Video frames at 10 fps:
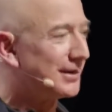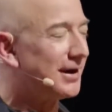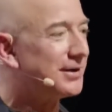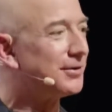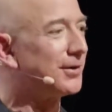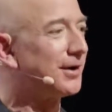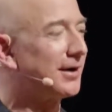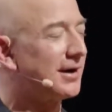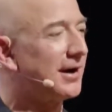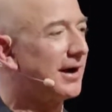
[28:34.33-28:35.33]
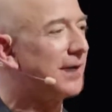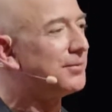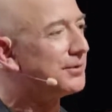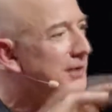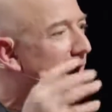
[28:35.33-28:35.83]
you know, I
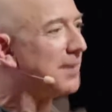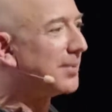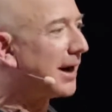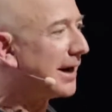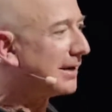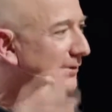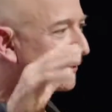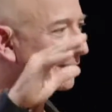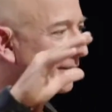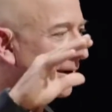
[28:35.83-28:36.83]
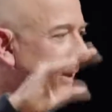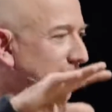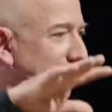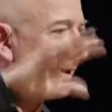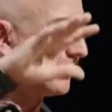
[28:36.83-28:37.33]
would not buy
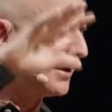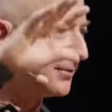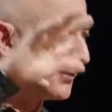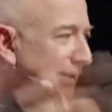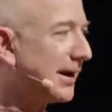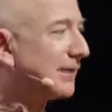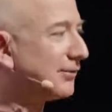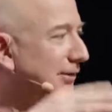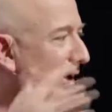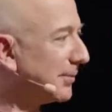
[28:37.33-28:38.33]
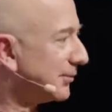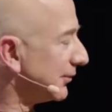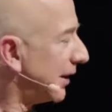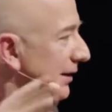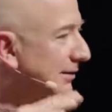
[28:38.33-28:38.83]
a financially
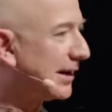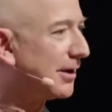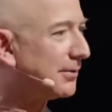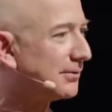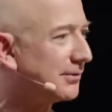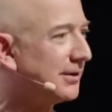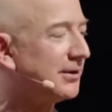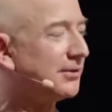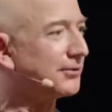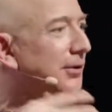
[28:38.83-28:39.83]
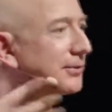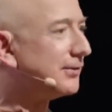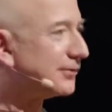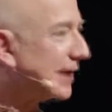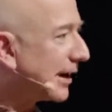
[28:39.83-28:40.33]
upside down salty
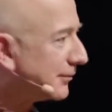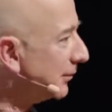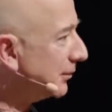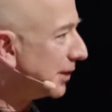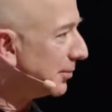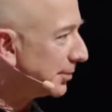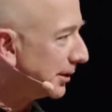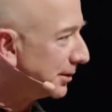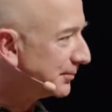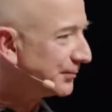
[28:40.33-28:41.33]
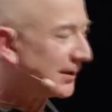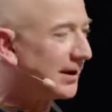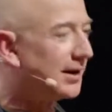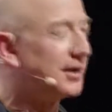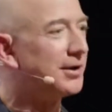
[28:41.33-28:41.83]
snack food company,
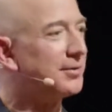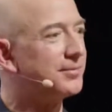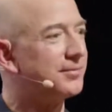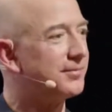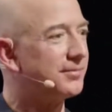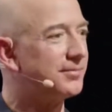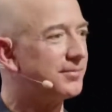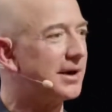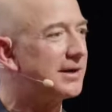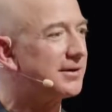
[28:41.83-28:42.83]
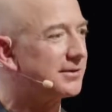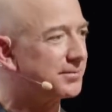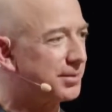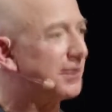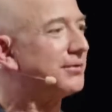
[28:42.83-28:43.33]
but
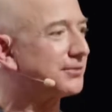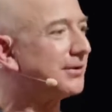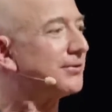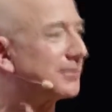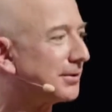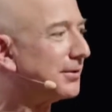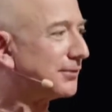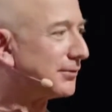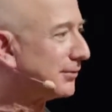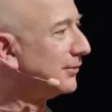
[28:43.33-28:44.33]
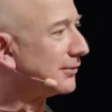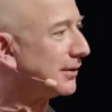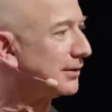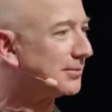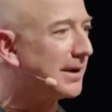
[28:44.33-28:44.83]
the Post is a real
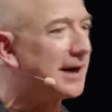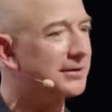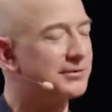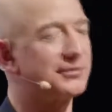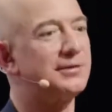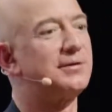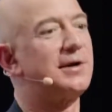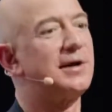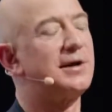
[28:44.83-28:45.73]
institution I think matters and